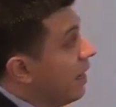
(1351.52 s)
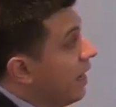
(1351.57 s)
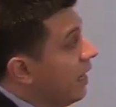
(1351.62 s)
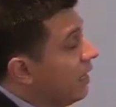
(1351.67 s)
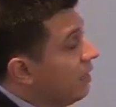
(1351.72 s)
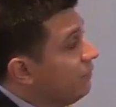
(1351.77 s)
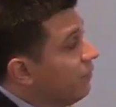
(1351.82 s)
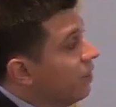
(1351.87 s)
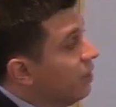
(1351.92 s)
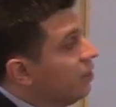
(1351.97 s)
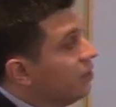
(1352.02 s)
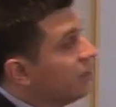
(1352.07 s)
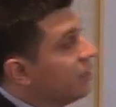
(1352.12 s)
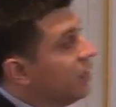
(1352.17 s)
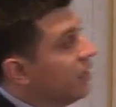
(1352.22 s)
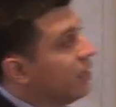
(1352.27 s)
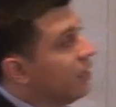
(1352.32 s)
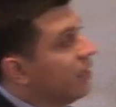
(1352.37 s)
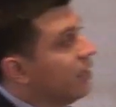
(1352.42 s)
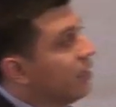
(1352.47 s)
And if we
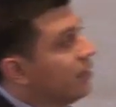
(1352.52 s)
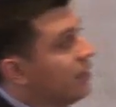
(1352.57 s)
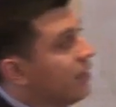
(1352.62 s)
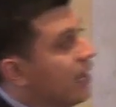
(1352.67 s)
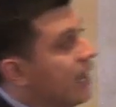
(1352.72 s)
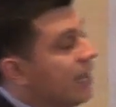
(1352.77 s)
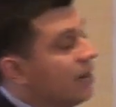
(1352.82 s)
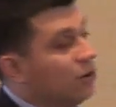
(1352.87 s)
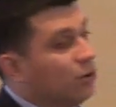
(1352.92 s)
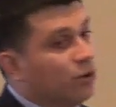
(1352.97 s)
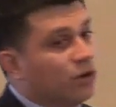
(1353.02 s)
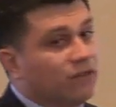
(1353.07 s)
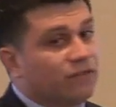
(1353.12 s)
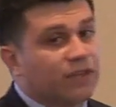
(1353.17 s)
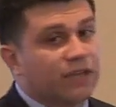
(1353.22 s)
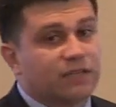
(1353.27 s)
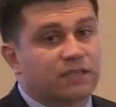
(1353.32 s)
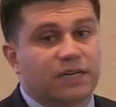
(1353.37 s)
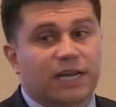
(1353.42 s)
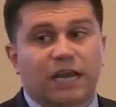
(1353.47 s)
looked at uh, the category of
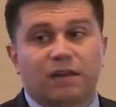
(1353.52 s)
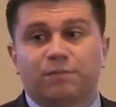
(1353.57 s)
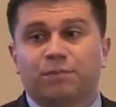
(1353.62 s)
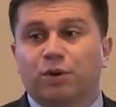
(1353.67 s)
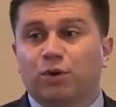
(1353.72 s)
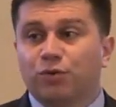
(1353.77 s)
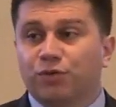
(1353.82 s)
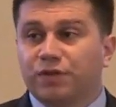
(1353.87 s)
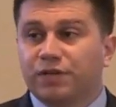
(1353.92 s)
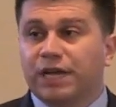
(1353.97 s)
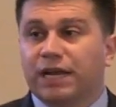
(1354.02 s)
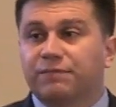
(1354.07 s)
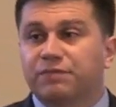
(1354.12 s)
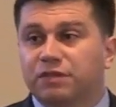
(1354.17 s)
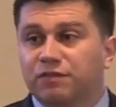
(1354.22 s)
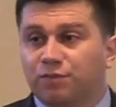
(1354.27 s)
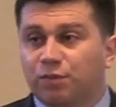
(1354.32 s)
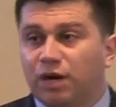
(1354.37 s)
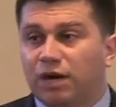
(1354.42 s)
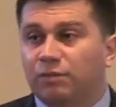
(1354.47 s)
kids that had both
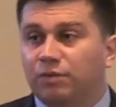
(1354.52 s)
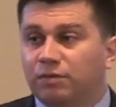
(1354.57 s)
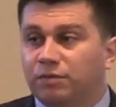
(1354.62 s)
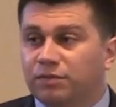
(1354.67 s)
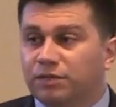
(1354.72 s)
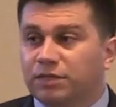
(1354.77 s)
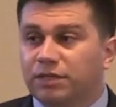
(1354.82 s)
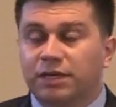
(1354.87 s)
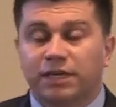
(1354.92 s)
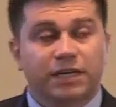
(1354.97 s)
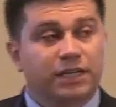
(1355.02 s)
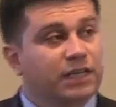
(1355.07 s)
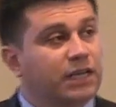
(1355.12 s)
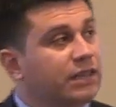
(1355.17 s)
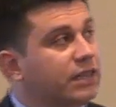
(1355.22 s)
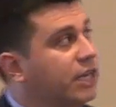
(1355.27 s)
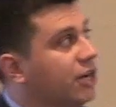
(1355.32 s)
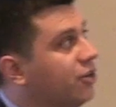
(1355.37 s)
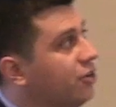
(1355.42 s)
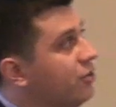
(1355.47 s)
types of problems,
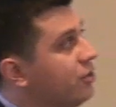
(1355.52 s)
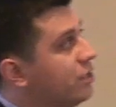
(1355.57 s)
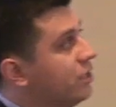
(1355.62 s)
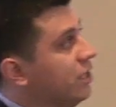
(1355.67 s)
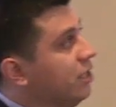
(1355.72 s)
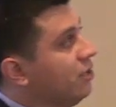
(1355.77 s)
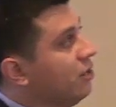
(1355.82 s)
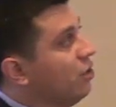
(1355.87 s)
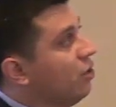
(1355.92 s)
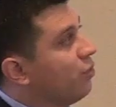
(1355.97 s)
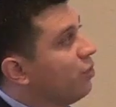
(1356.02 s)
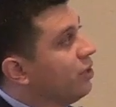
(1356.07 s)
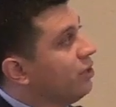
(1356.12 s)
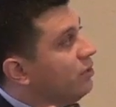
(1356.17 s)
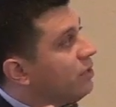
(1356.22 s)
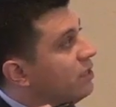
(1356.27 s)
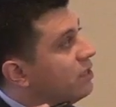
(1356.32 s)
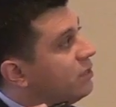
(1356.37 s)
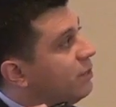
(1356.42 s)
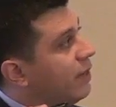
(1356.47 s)
that there you see no
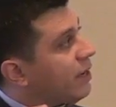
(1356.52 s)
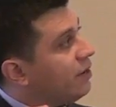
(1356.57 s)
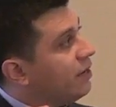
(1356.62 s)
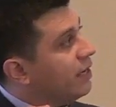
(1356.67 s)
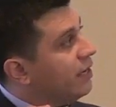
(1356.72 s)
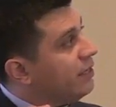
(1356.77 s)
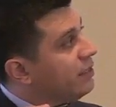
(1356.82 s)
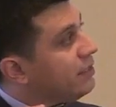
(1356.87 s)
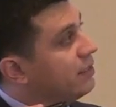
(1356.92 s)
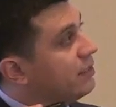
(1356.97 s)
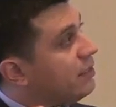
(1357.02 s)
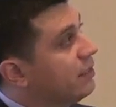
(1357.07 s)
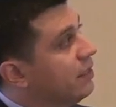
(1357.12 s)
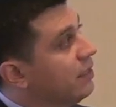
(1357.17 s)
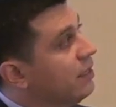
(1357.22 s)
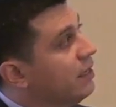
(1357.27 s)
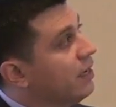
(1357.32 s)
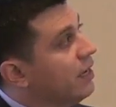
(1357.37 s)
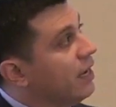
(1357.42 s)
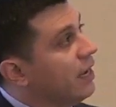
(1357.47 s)
real disparities
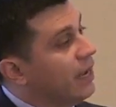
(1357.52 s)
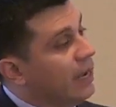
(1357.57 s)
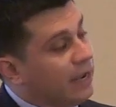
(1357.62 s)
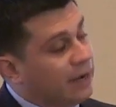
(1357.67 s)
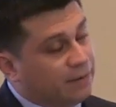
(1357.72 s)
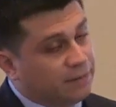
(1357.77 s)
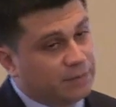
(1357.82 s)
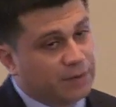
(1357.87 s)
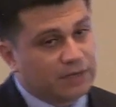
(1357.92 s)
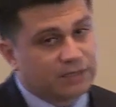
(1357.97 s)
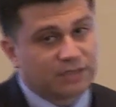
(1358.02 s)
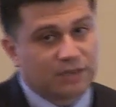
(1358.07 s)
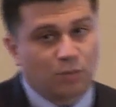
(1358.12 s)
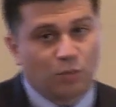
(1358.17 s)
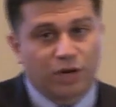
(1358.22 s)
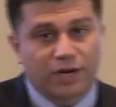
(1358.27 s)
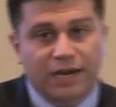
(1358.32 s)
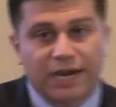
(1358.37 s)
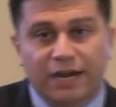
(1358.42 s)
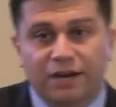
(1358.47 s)
and a
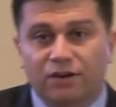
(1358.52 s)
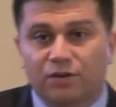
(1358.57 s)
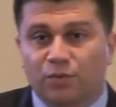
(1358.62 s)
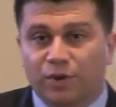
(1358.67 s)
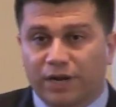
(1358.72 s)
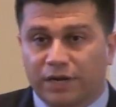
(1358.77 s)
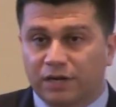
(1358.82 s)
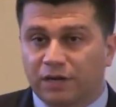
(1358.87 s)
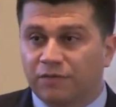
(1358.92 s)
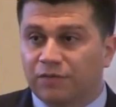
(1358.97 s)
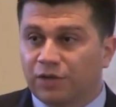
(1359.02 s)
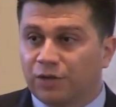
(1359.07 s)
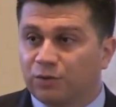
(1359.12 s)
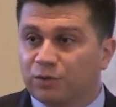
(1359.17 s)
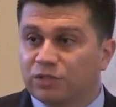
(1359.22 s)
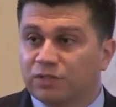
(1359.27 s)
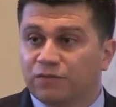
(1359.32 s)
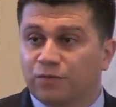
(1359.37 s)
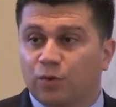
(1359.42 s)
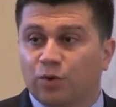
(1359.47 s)
somewhat higher rate of
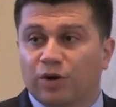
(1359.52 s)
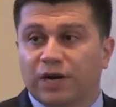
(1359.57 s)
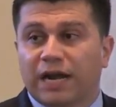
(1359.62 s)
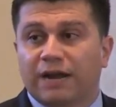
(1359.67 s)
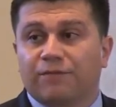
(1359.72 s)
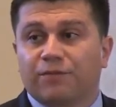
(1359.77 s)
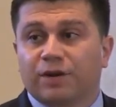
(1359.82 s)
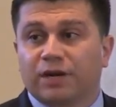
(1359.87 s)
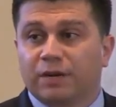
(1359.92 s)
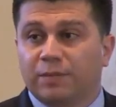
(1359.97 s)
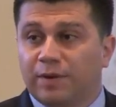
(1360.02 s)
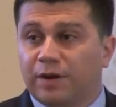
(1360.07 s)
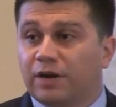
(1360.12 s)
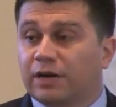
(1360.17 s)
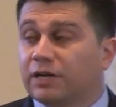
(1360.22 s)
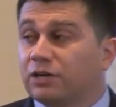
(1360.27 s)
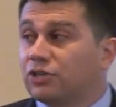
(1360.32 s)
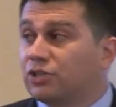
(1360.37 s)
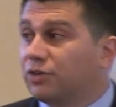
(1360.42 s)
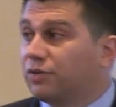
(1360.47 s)
use for African
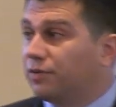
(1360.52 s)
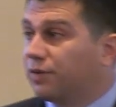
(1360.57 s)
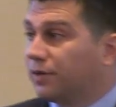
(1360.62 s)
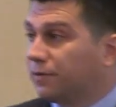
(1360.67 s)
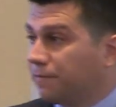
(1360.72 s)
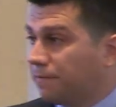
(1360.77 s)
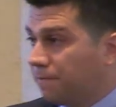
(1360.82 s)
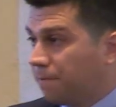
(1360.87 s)
American children.